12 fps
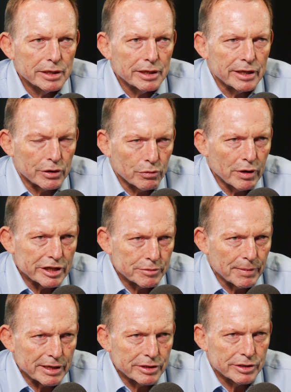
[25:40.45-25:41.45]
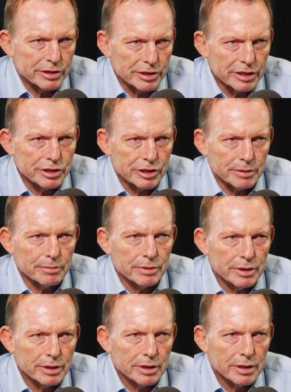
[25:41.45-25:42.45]
in a Westminster system
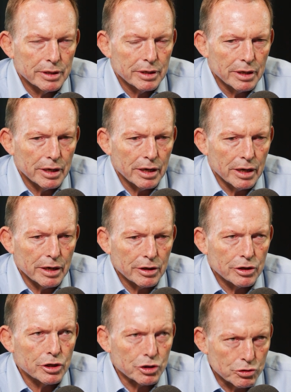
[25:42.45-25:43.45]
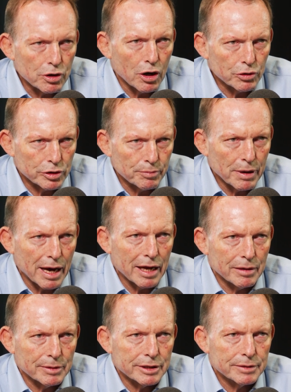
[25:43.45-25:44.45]
controlled the
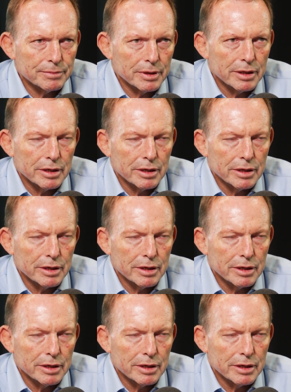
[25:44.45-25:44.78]
Parliament.